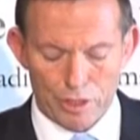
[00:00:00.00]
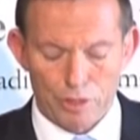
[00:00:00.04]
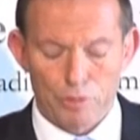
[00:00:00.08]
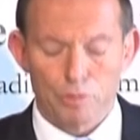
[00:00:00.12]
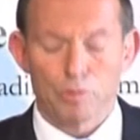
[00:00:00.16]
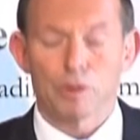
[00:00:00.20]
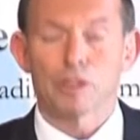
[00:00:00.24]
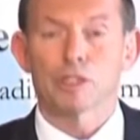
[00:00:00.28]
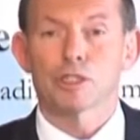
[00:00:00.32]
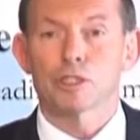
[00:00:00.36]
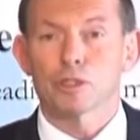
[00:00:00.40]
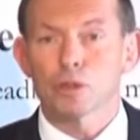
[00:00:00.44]

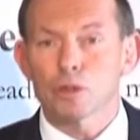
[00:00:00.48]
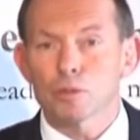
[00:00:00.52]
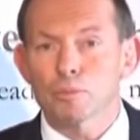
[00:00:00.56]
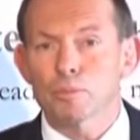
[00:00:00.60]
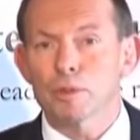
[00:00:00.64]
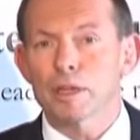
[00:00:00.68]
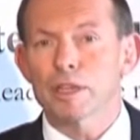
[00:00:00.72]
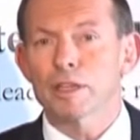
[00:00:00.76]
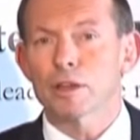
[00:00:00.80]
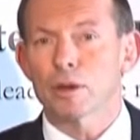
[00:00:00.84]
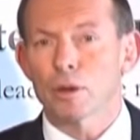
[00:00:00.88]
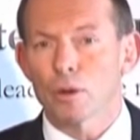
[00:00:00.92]
which should
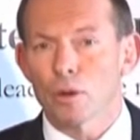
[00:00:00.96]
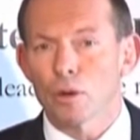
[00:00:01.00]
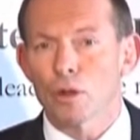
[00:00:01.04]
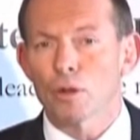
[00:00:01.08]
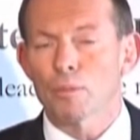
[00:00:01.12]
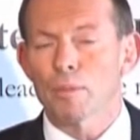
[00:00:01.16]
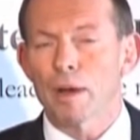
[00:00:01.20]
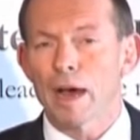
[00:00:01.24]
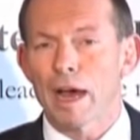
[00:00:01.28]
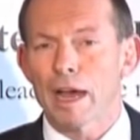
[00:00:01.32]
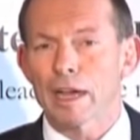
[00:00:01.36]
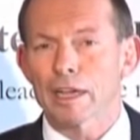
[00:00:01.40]
be the
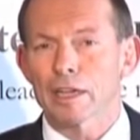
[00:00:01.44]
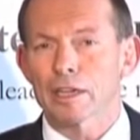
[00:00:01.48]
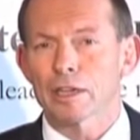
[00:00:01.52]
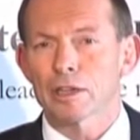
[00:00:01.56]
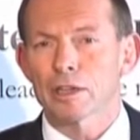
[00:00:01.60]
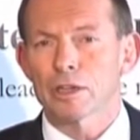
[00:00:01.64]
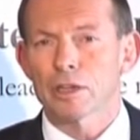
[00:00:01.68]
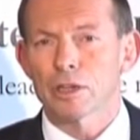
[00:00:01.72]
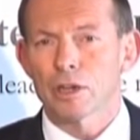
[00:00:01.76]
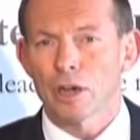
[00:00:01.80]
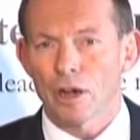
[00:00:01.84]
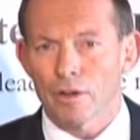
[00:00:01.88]
hallmark
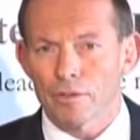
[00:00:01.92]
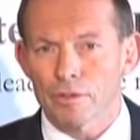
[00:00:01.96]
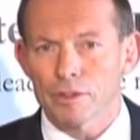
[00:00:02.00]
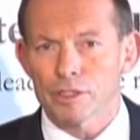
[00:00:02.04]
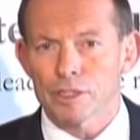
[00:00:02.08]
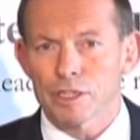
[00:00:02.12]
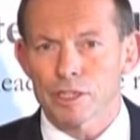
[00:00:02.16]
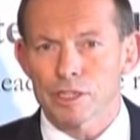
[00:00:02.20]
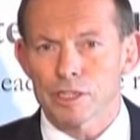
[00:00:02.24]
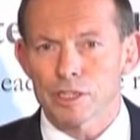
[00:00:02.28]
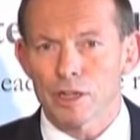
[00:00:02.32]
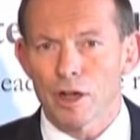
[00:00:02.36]
of a
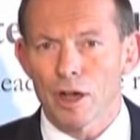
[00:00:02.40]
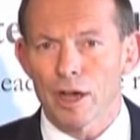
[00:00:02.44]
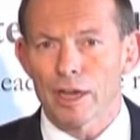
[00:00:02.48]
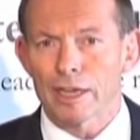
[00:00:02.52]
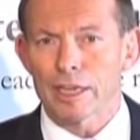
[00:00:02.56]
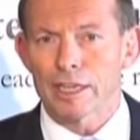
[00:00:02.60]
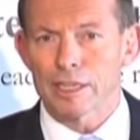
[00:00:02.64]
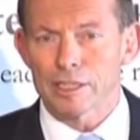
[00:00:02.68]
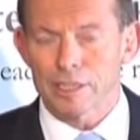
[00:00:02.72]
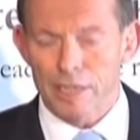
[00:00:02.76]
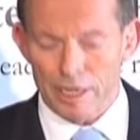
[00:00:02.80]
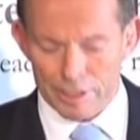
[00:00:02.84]

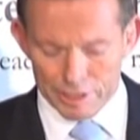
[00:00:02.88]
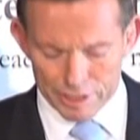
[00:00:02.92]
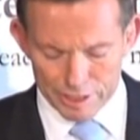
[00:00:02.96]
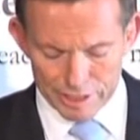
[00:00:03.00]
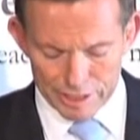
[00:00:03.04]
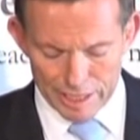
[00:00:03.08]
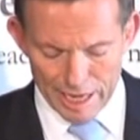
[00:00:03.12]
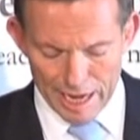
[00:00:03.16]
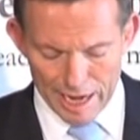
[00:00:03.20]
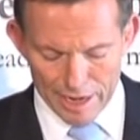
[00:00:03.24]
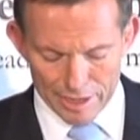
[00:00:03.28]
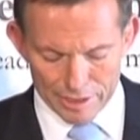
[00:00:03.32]
society such as
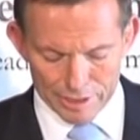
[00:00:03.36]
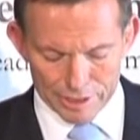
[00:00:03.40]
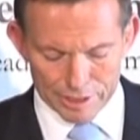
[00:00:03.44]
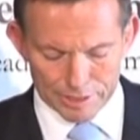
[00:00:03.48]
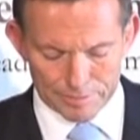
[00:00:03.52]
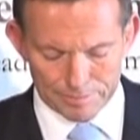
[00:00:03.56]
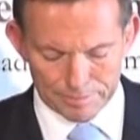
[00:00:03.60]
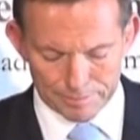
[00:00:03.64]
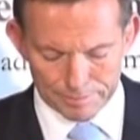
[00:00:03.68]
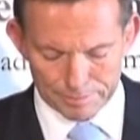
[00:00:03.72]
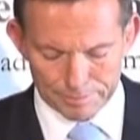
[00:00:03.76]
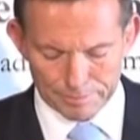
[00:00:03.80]
ours.
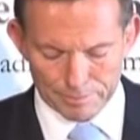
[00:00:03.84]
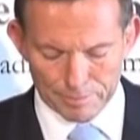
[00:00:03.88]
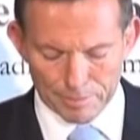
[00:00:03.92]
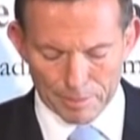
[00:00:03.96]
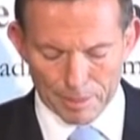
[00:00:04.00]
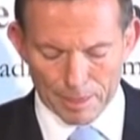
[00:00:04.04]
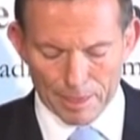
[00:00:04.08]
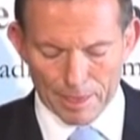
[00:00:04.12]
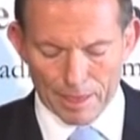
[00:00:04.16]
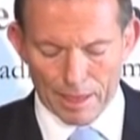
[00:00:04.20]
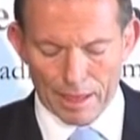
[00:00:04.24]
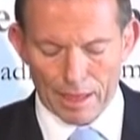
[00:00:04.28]

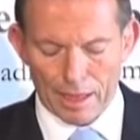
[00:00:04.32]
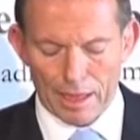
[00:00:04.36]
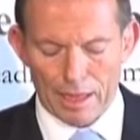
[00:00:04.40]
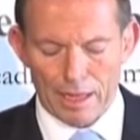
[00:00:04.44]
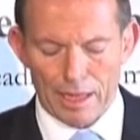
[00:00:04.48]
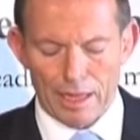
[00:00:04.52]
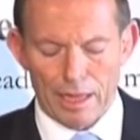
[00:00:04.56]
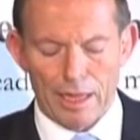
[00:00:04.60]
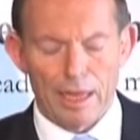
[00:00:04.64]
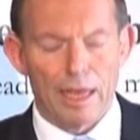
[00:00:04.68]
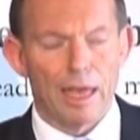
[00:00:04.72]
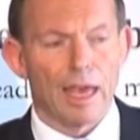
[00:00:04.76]

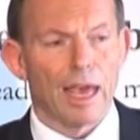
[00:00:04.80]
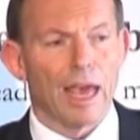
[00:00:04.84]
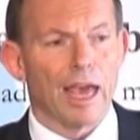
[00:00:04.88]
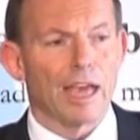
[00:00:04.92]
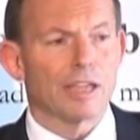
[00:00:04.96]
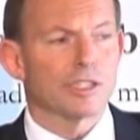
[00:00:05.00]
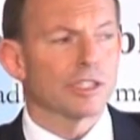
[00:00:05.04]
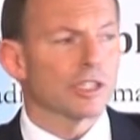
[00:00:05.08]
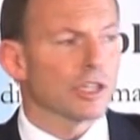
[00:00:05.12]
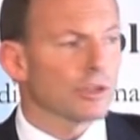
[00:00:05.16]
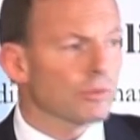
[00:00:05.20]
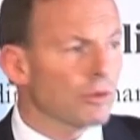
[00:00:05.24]

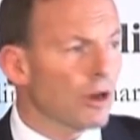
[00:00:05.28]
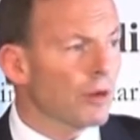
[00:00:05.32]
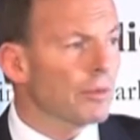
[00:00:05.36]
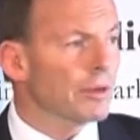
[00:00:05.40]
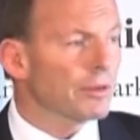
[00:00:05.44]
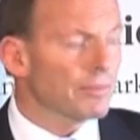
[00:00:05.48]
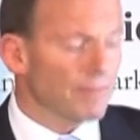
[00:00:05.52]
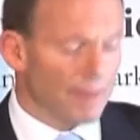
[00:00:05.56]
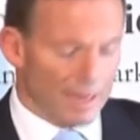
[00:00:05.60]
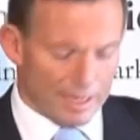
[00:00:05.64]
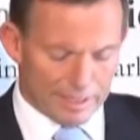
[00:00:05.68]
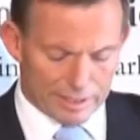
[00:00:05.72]
As Sir
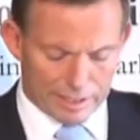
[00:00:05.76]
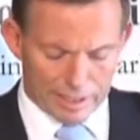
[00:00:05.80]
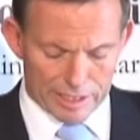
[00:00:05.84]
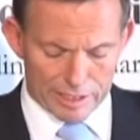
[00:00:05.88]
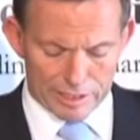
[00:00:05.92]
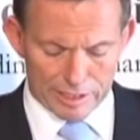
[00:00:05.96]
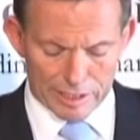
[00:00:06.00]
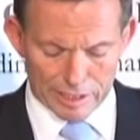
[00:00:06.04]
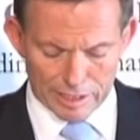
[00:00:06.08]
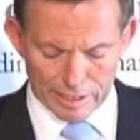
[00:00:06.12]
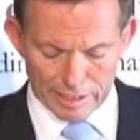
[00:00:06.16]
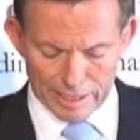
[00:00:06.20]
Robert Menzies
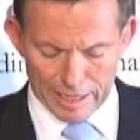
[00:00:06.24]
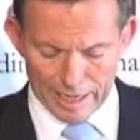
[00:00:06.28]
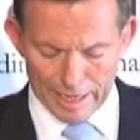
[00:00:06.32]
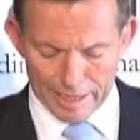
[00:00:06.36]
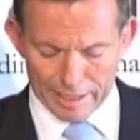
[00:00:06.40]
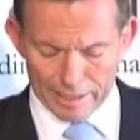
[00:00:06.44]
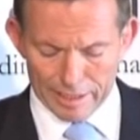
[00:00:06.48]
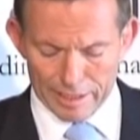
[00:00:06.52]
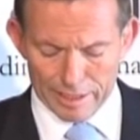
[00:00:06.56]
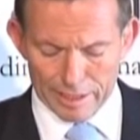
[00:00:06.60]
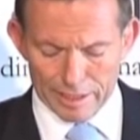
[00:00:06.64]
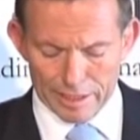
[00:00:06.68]

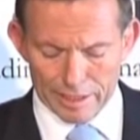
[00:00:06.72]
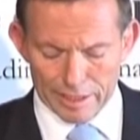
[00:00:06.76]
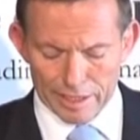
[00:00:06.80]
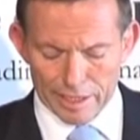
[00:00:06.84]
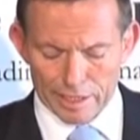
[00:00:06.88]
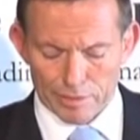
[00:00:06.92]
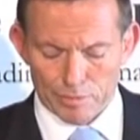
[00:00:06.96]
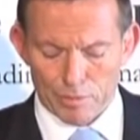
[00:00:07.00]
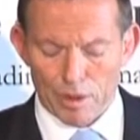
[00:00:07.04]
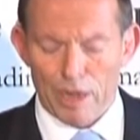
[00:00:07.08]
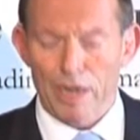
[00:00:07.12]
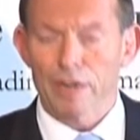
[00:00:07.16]
declared
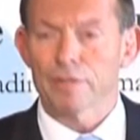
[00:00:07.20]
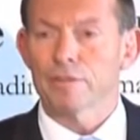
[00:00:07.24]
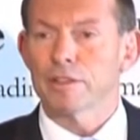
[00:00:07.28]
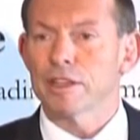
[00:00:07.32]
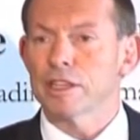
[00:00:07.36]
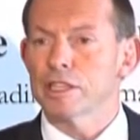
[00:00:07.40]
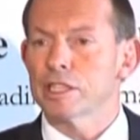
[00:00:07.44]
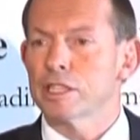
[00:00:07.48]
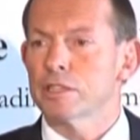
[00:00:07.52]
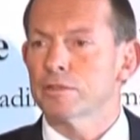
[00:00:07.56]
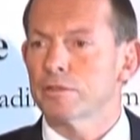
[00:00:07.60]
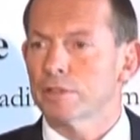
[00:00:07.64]
in one of
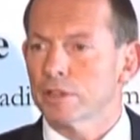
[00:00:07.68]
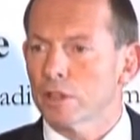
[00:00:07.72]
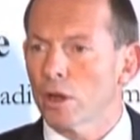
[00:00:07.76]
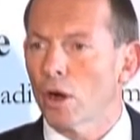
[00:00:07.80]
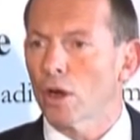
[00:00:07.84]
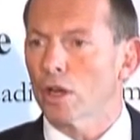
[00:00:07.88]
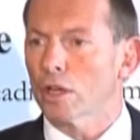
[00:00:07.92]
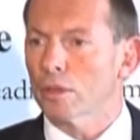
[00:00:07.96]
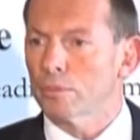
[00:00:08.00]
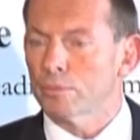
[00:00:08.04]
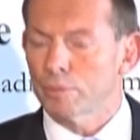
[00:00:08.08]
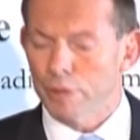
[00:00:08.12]
his
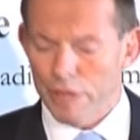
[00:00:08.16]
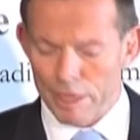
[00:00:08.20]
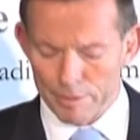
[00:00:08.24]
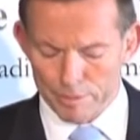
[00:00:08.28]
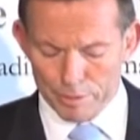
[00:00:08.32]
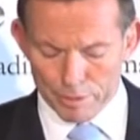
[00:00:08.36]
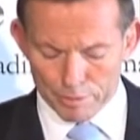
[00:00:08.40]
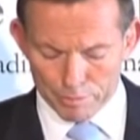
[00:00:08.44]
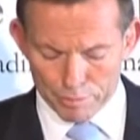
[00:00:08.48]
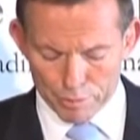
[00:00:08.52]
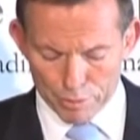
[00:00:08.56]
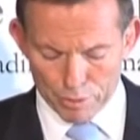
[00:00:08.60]
Forgotten
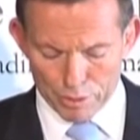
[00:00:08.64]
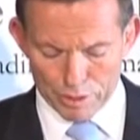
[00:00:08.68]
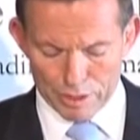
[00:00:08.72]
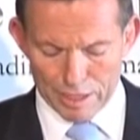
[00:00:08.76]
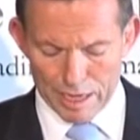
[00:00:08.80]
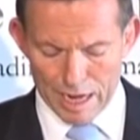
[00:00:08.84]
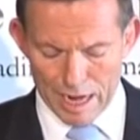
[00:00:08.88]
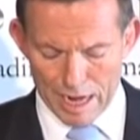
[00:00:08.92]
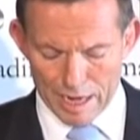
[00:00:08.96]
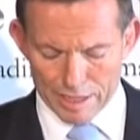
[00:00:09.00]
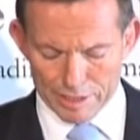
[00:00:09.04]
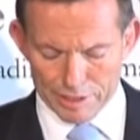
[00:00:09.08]
People
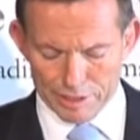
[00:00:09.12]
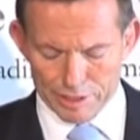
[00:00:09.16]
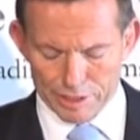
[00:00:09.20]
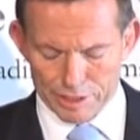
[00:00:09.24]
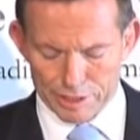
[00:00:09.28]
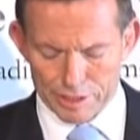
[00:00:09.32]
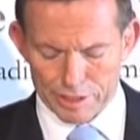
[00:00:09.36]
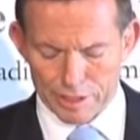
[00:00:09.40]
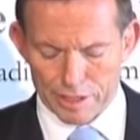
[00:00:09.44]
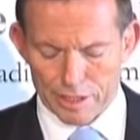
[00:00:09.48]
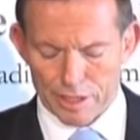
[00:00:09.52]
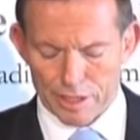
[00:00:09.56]
broadcasts,